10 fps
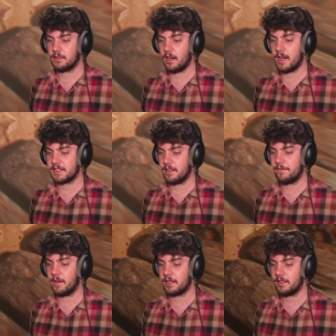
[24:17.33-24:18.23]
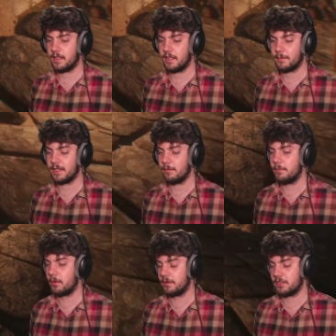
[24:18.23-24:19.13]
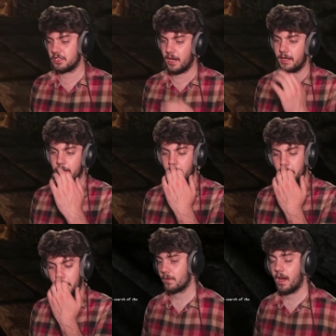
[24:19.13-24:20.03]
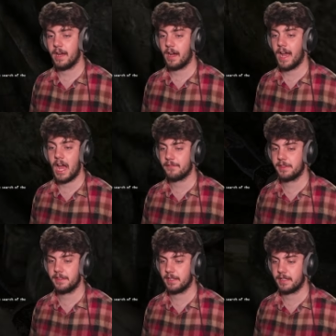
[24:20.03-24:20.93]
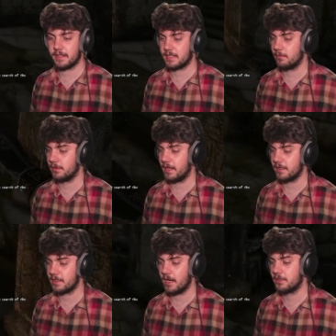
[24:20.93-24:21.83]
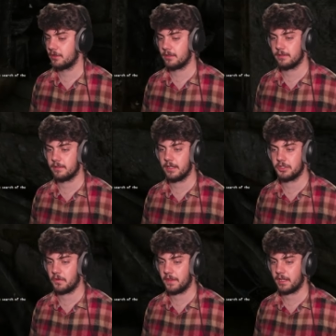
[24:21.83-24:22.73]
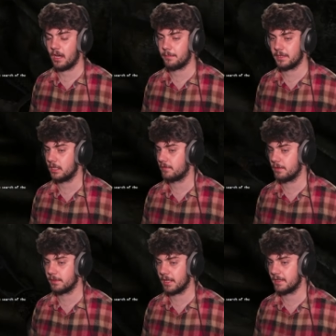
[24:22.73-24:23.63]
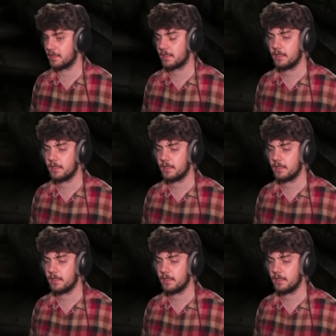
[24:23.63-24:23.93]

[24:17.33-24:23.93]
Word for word: guys, are you fucking kidding me? Let me pull the chain. I, I have a thing against the blades. I do not enjoy the company of the blades.